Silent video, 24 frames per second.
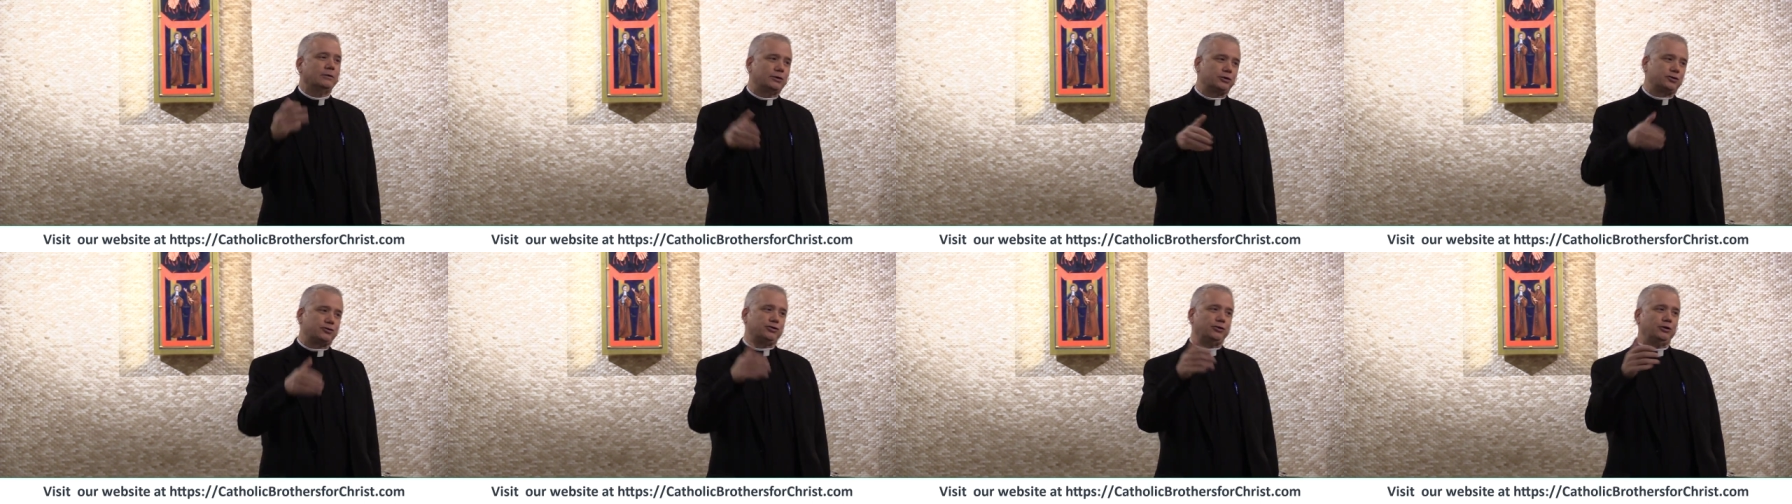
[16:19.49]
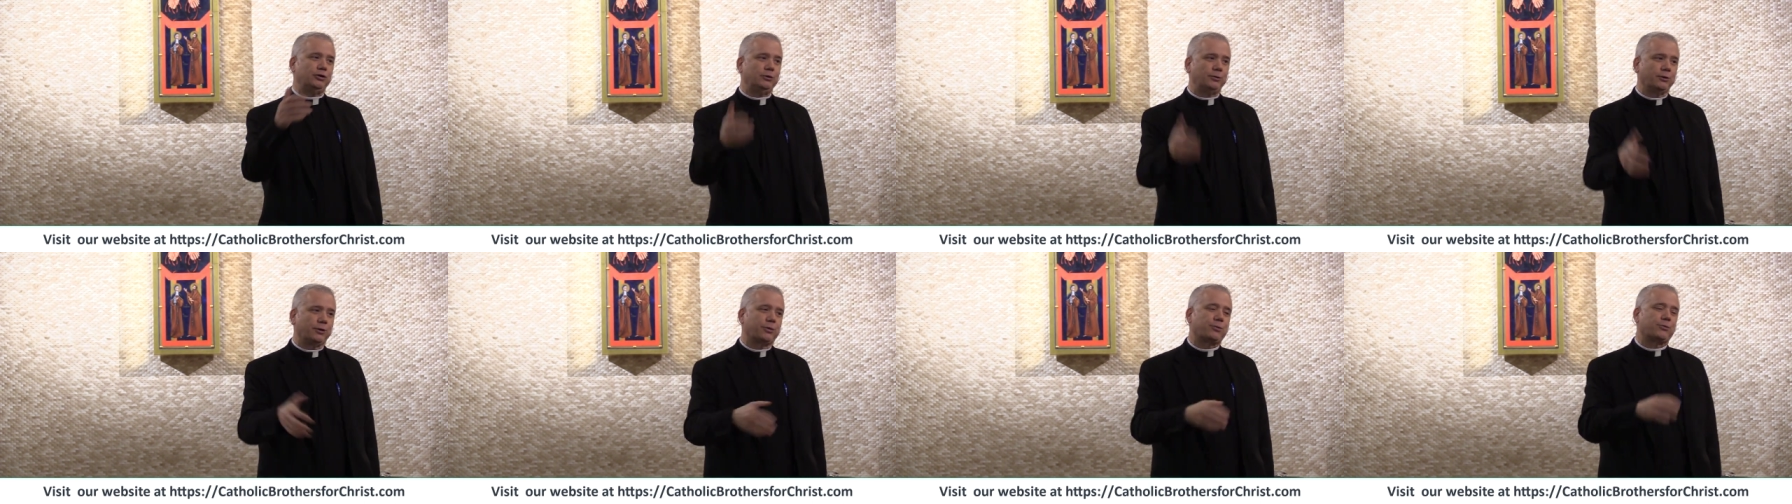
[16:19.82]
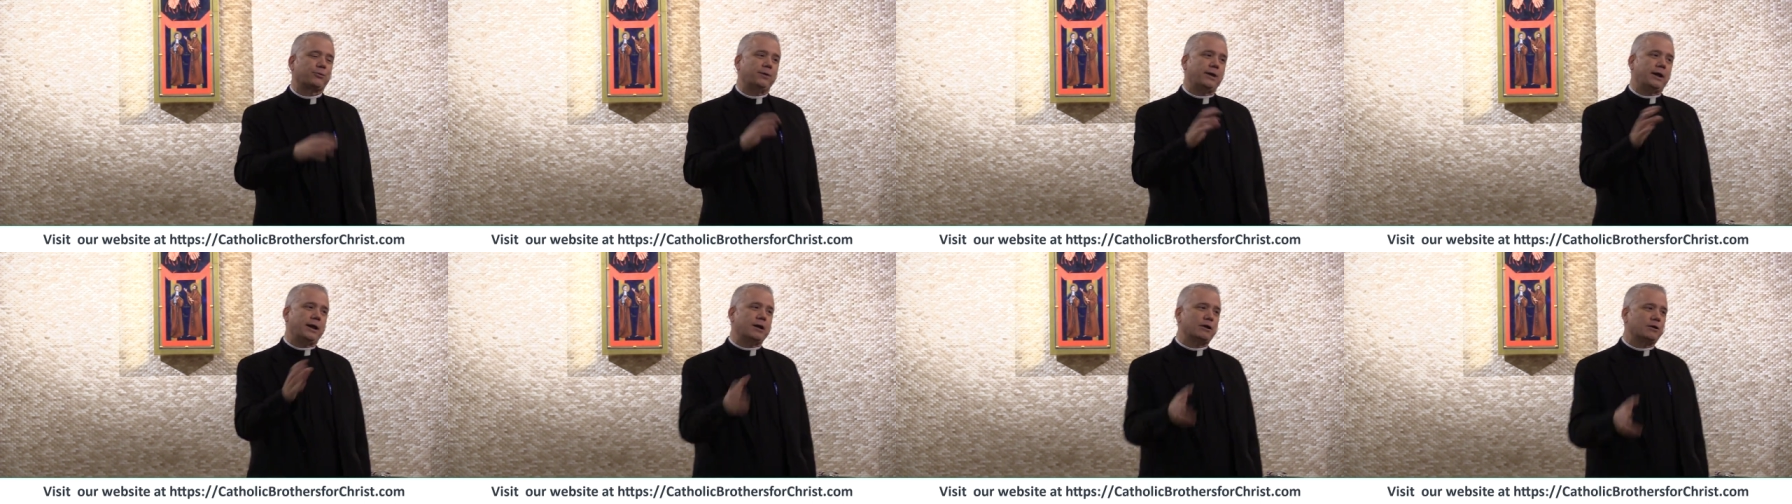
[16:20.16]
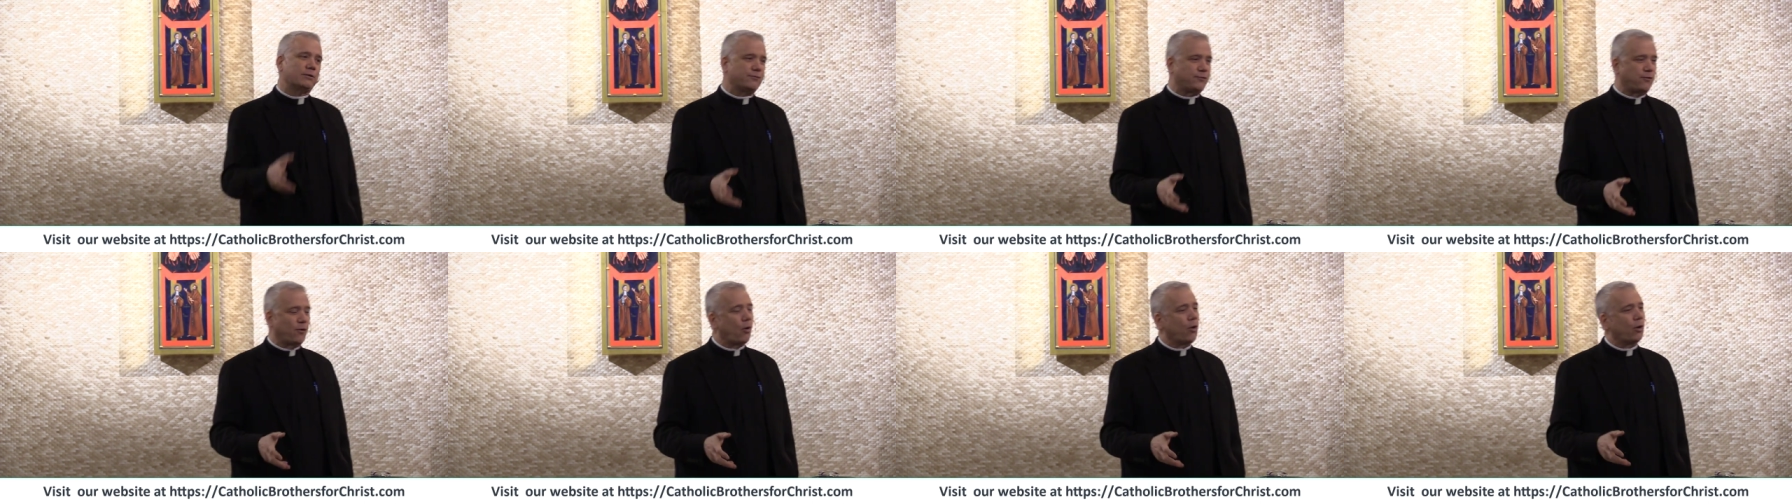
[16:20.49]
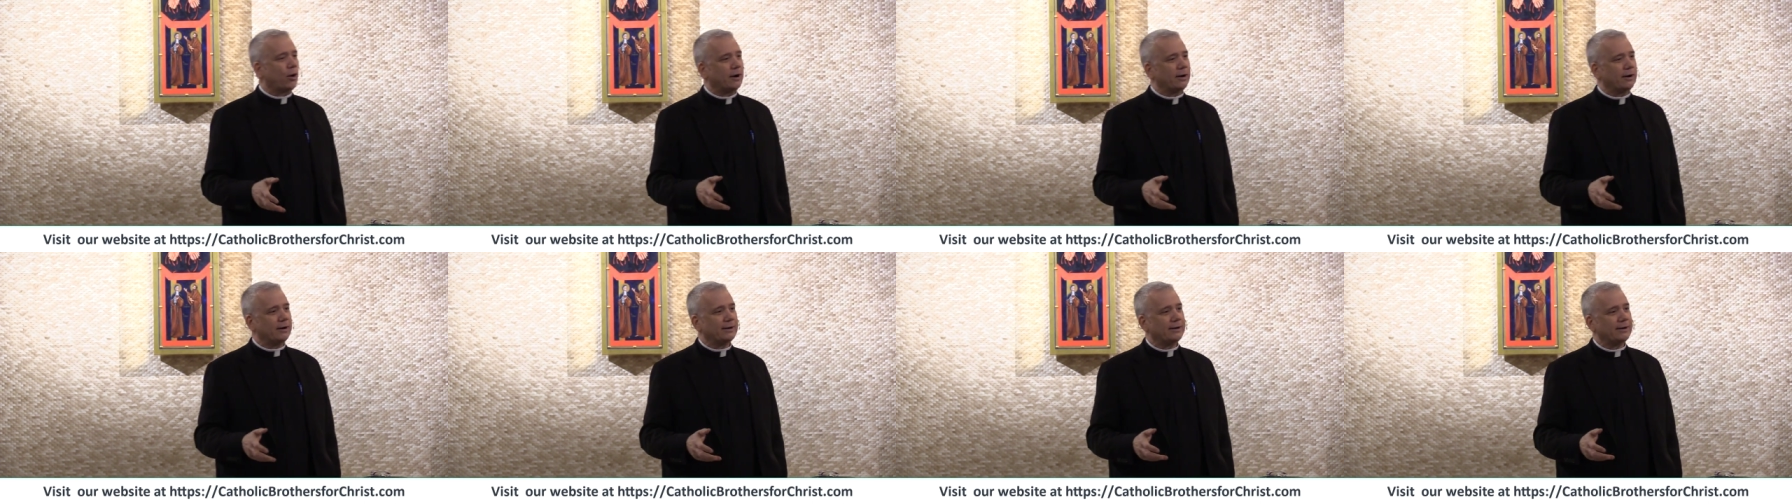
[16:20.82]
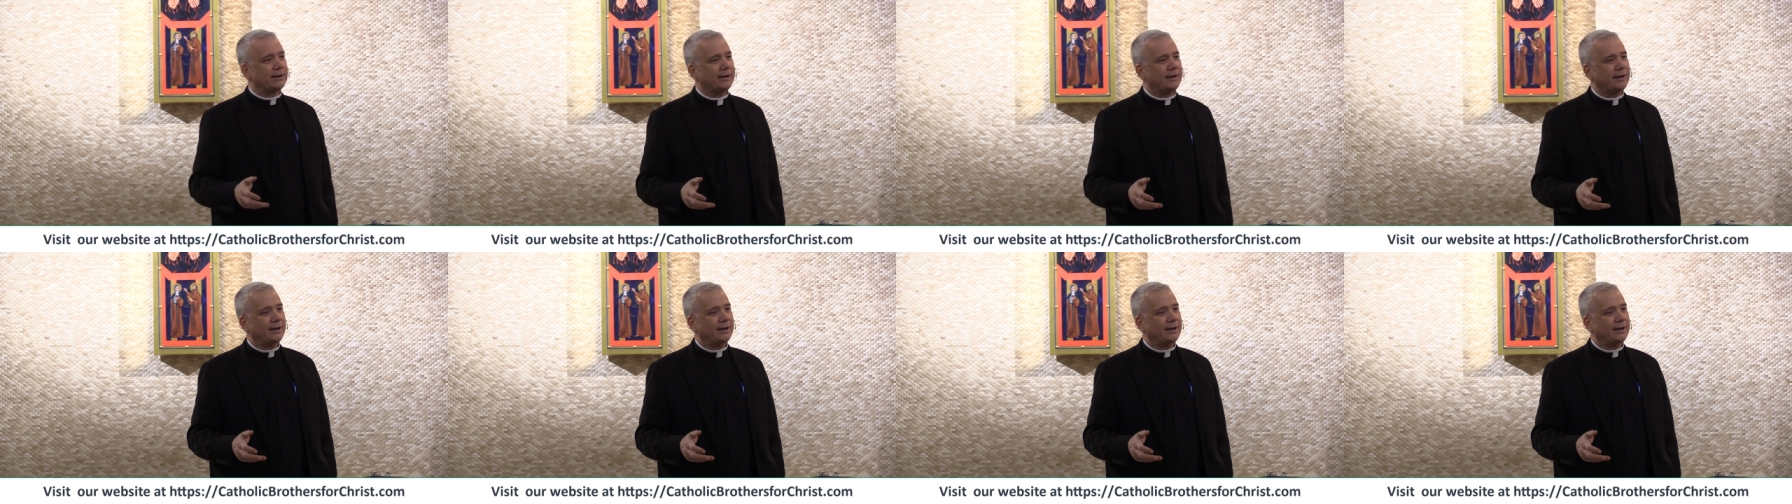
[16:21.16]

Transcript: or two, or three, or four.